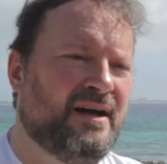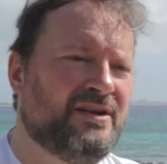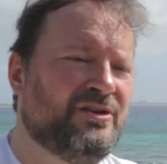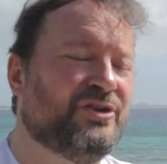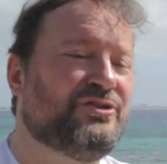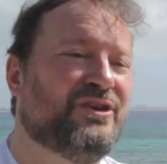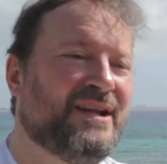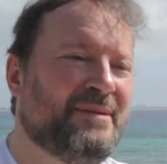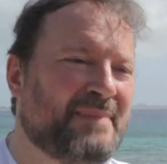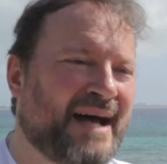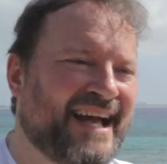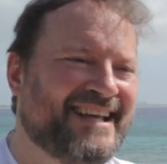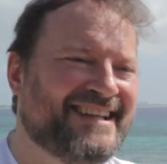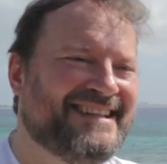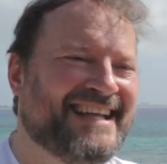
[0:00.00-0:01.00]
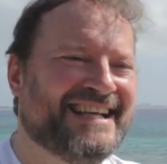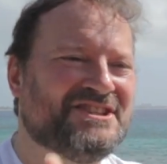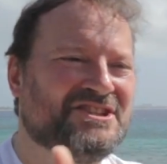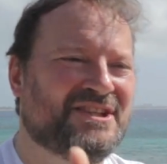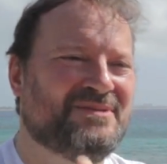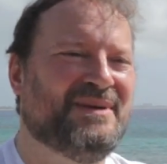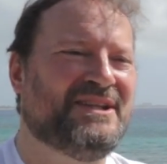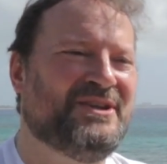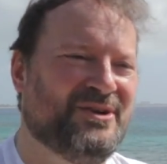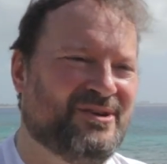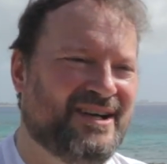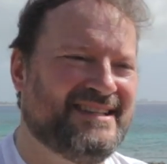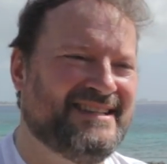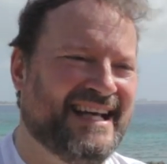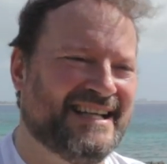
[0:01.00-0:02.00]
not only my attention, but
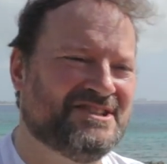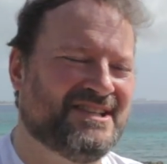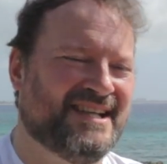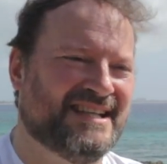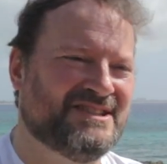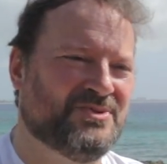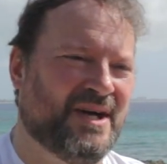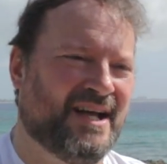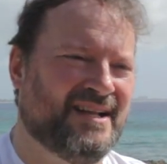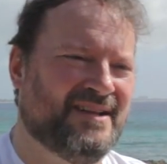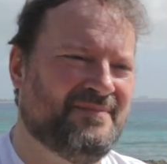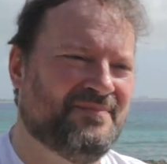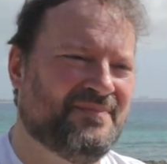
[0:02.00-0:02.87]
your attention as well.